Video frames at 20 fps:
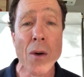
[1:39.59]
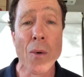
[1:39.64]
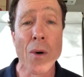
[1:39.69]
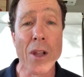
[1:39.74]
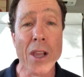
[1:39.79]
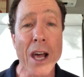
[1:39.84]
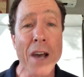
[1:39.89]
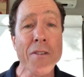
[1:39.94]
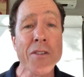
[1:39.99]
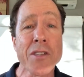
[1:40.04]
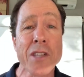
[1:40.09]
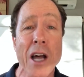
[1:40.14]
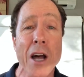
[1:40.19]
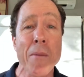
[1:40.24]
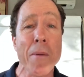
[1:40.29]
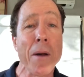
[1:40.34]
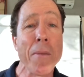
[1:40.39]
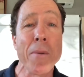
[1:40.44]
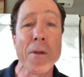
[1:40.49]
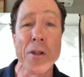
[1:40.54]
Well,
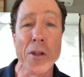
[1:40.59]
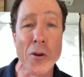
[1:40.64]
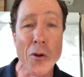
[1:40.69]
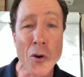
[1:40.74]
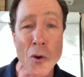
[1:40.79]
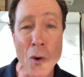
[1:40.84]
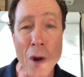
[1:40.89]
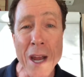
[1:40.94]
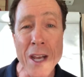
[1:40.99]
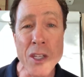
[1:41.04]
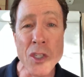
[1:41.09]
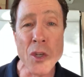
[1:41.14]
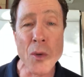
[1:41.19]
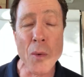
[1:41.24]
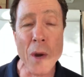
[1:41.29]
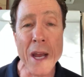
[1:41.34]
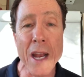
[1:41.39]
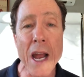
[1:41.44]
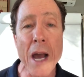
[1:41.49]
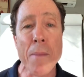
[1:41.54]
lifestyle might be a little crazy
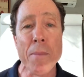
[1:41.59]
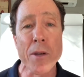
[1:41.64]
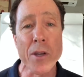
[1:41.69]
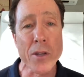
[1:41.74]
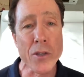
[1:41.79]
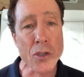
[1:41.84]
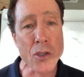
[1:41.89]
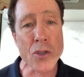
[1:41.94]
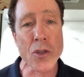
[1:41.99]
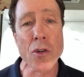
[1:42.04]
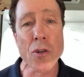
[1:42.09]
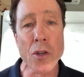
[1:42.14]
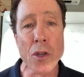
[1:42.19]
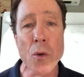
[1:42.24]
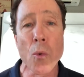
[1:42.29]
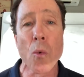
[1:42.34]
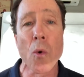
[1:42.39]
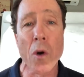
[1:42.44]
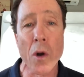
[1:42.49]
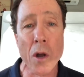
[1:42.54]
right now, but you can
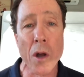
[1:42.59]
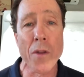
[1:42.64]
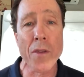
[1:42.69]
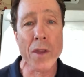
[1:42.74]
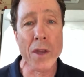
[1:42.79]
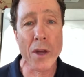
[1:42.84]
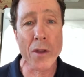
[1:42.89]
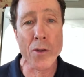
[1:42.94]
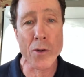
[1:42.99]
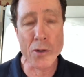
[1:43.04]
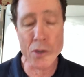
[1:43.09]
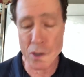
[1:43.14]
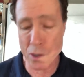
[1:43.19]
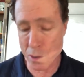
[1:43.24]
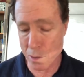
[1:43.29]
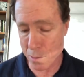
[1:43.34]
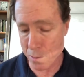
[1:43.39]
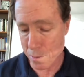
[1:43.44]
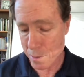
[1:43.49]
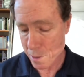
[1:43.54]
certainly work on the other
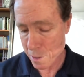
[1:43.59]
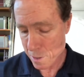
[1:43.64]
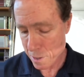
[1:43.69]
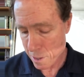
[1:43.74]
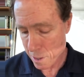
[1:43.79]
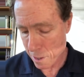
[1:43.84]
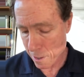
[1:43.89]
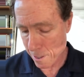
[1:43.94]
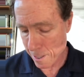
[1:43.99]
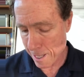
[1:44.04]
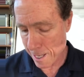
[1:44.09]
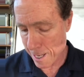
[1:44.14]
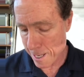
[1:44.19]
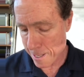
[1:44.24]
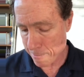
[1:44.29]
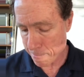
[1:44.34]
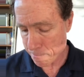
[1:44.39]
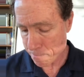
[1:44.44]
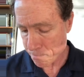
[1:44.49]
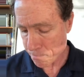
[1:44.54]
2.
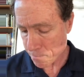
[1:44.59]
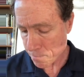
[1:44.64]
Okay?